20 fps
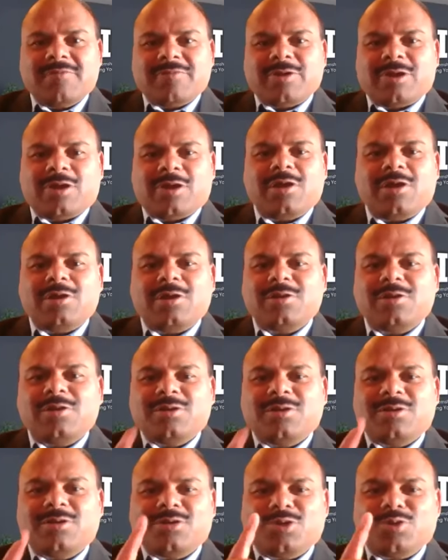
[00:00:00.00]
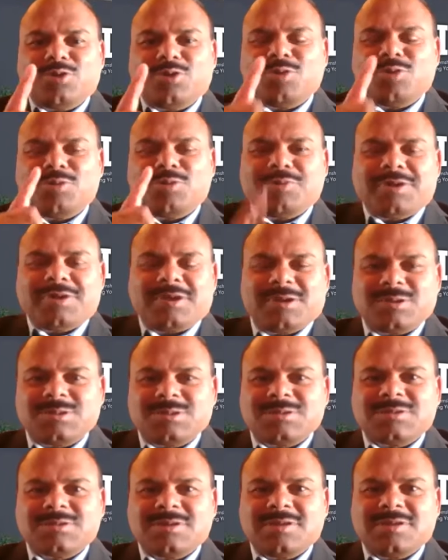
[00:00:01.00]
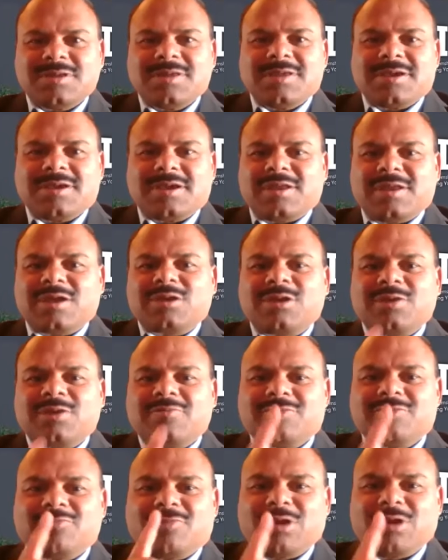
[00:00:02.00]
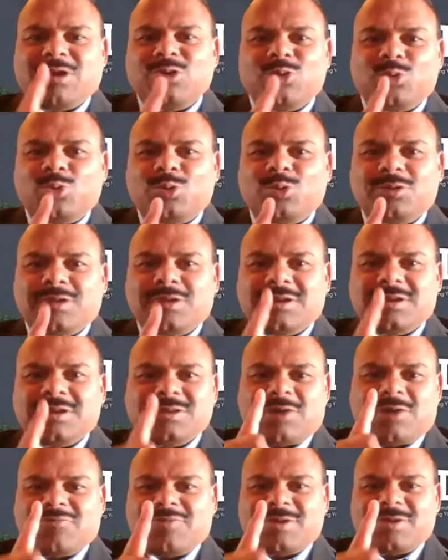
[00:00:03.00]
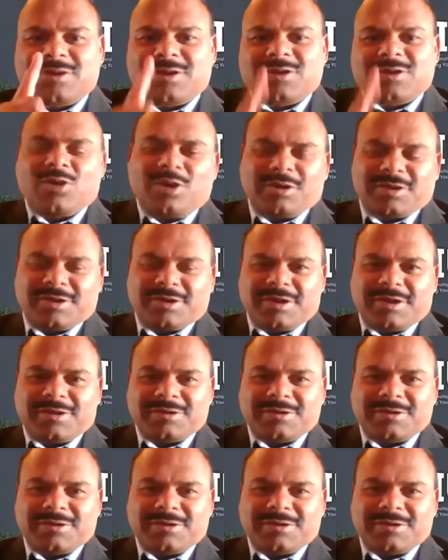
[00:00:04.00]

we are all human beings connected with one root that is African continent.